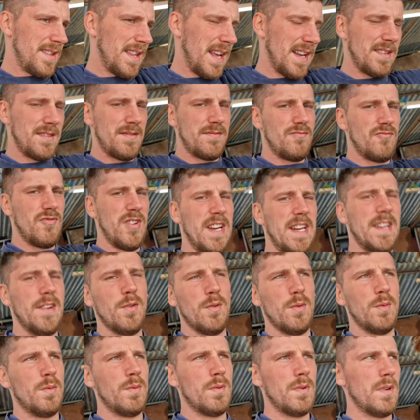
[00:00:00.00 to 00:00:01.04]
that's really
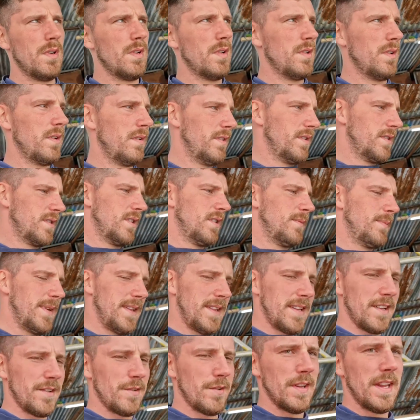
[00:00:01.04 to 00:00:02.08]
all there is going to be
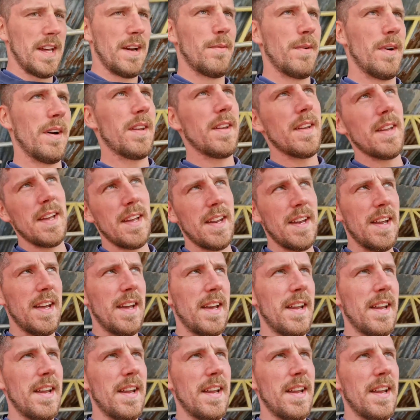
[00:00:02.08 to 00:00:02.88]
done on that one. And